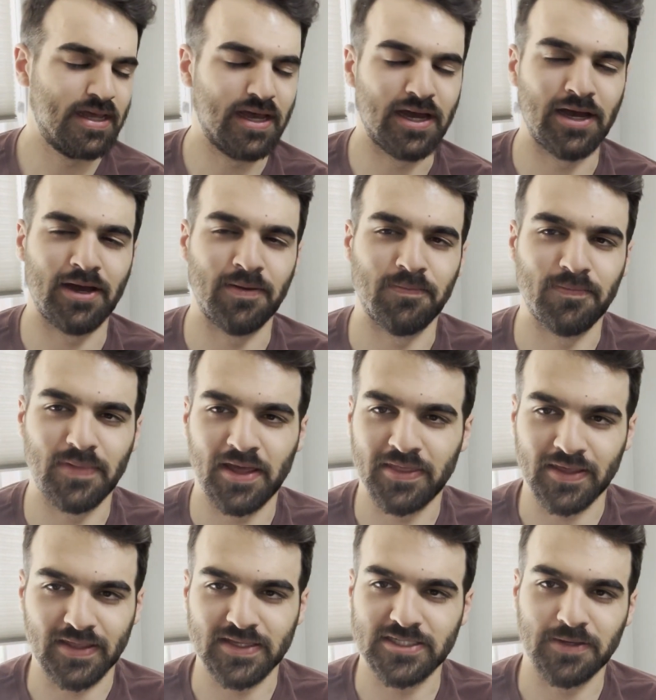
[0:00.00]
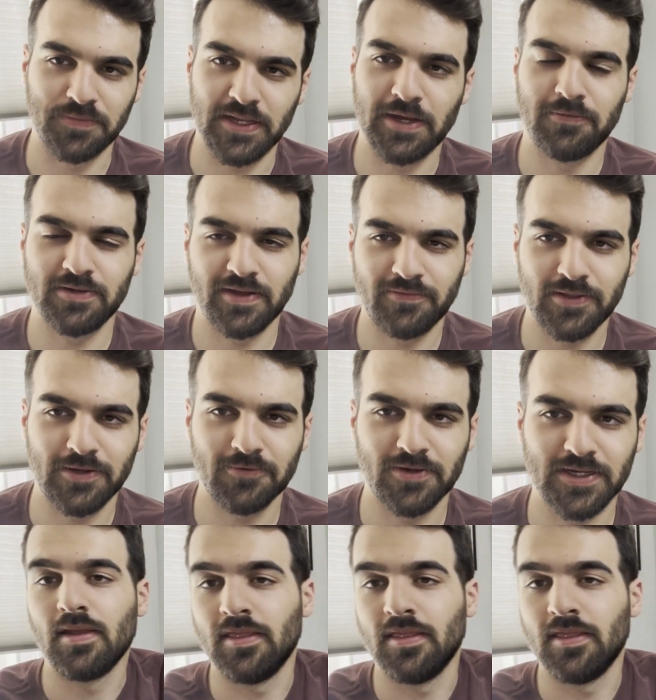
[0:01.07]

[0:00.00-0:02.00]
I think that's something I would definitely read.